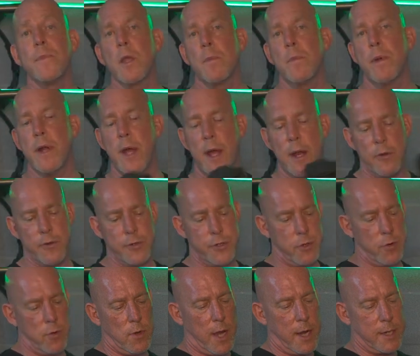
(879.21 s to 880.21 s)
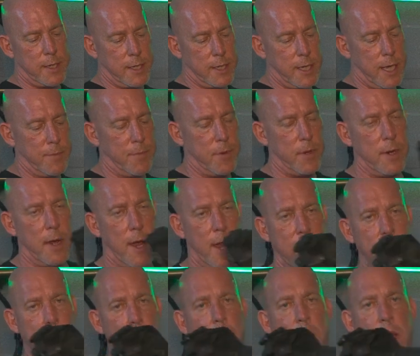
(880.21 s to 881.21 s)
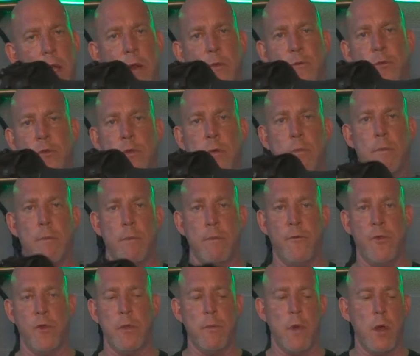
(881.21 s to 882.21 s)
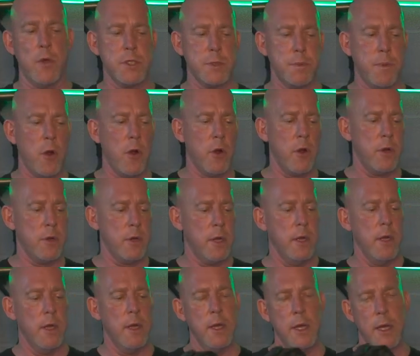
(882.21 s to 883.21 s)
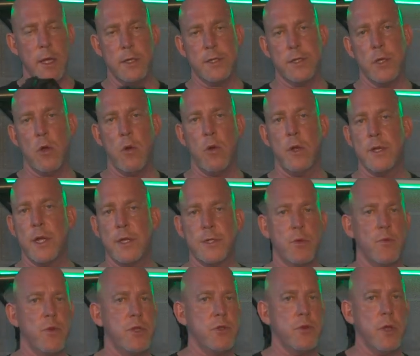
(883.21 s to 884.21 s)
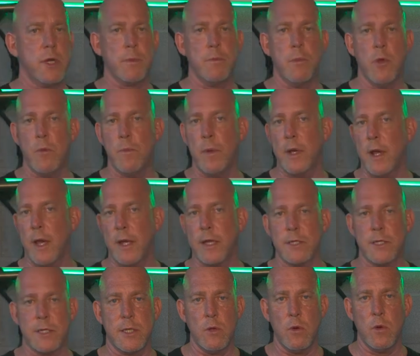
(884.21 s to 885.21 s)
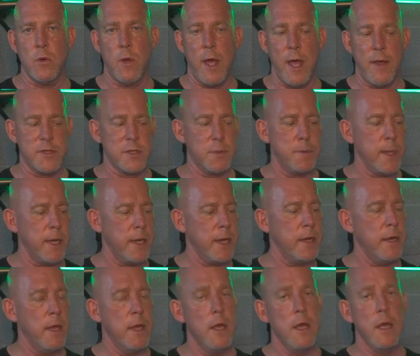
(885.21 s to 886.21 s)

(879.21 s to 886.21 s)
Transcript: But I do like to keep it lightweight for the most part, so it doesn't restrict movement. I can still have speed.